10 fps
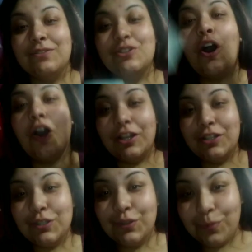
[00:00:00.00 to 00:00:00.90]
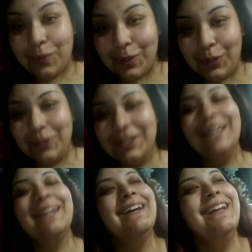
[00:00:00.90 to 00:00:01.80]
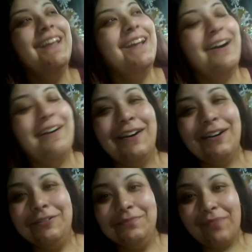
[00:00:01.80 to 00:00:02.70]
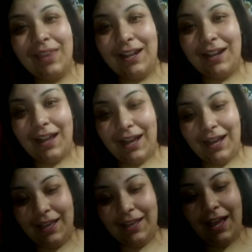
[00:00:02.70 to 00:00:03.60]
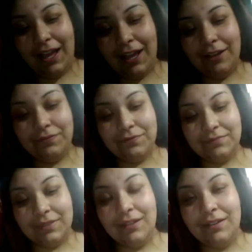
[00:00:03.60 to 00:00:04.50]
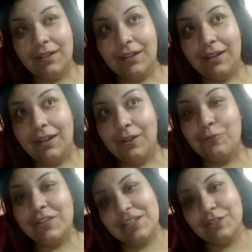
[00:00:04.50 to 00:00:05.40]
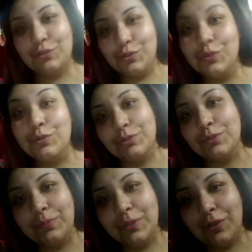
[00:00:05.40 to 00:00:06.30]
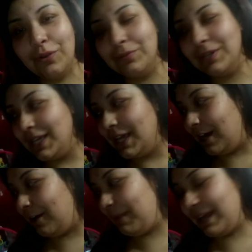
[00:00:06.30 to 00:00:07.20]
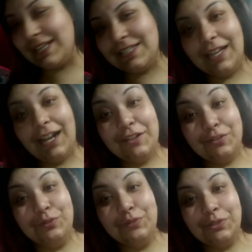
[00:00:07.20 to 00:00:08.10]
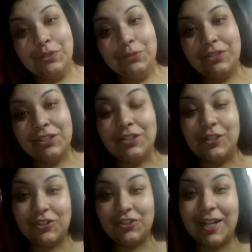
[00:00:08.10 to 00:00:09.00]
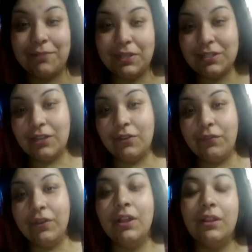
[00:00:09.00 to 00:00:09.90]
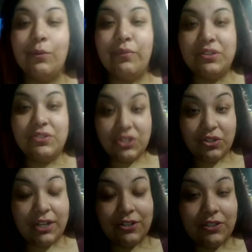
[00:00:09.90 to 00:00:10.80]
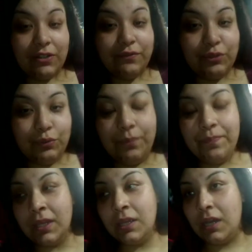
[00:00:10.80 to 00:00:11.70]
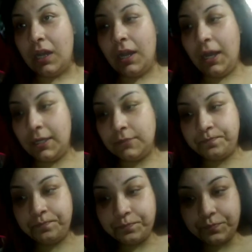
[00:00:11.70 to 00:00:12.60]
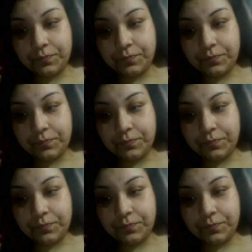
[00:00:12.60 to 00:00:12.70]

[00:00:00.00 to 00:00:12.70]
talking to the world. And I have a reason to do YouTube, you know. Like I said, I do YouTube just to distract myself, the way you distract yourself too. Um,